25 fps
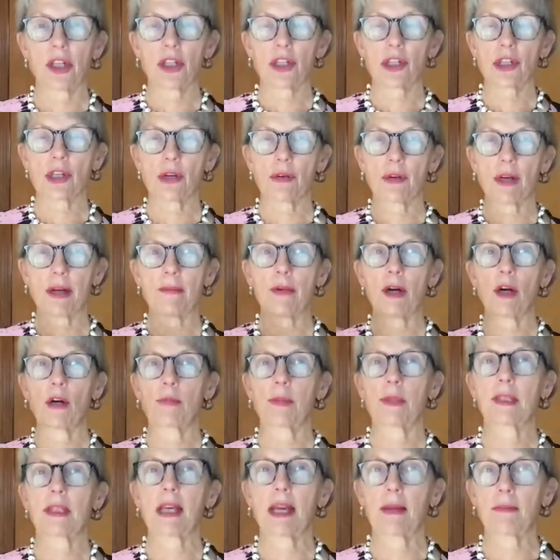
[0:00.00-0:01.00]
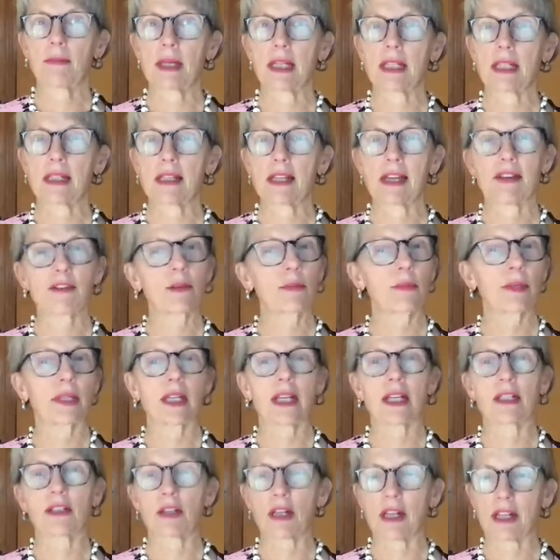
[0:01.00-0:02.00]
so I'm hoping that means everybody
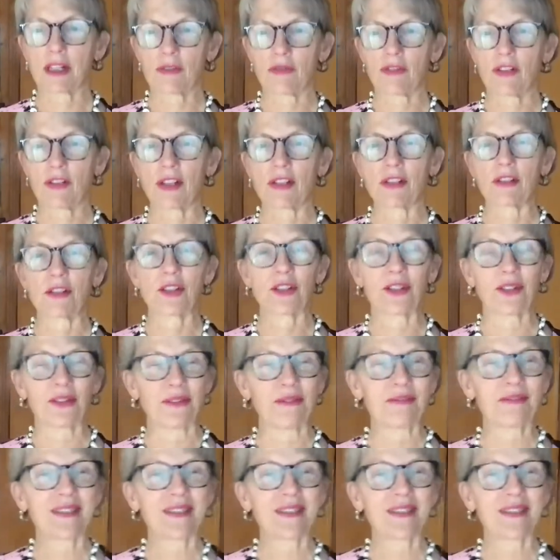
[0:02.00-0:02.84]
else has fun too.